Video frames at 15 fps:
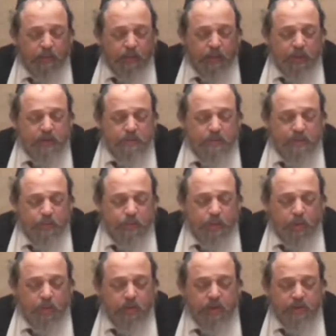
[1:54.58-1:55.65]
What does it mean
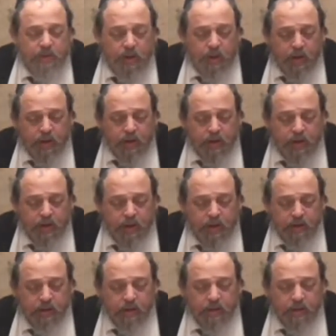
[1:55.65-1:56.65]
we're only talking?